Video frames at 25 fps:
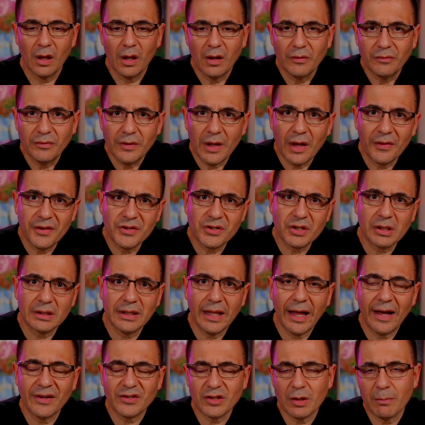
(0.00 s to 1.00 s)
Now, this
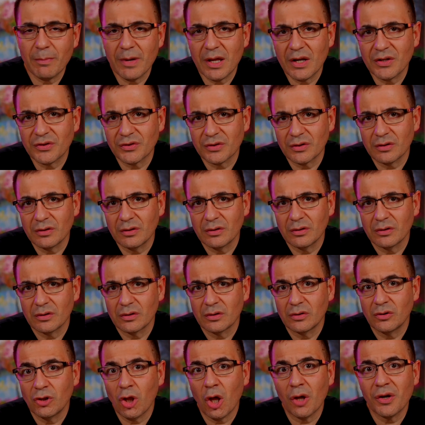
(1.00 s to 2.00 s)
class of medicine,
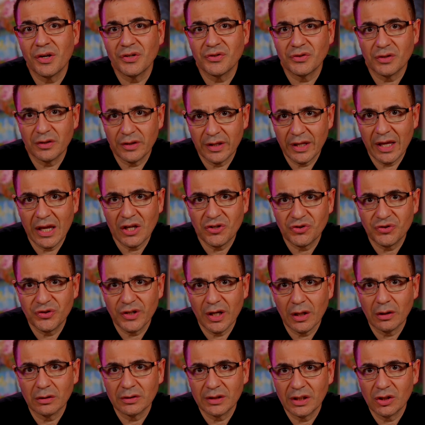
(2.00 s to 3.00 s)
known as the
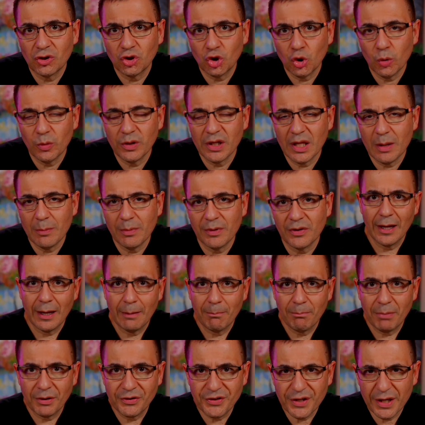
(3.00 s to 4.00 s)
SGLT2 inhibitors,
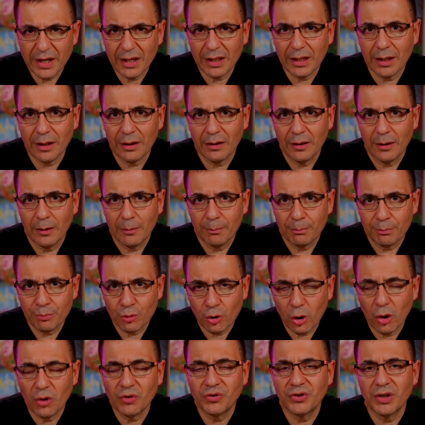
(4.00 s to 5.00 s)
particular
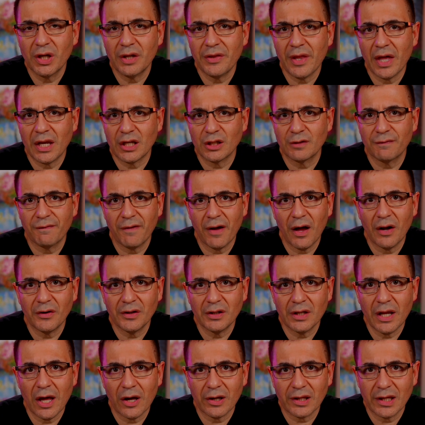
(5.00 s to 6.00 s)
protein that is found in
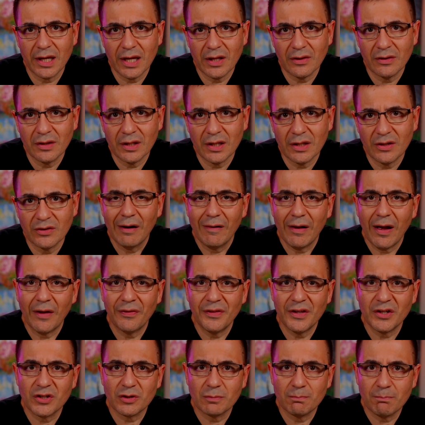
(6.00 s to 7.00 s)
our kidneys, and
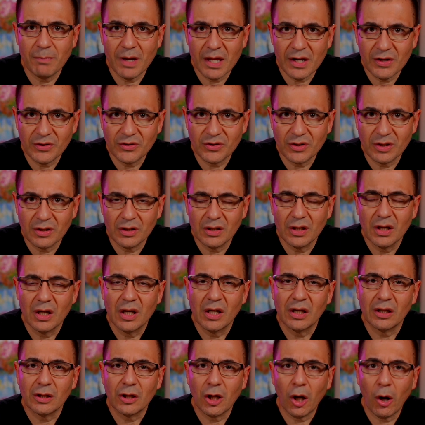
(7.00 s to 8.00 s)
this medicine
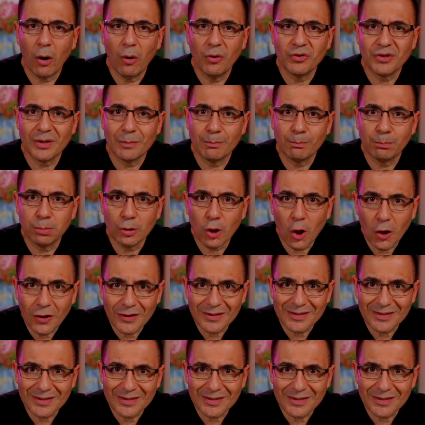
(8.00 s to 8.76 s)
goes and blocks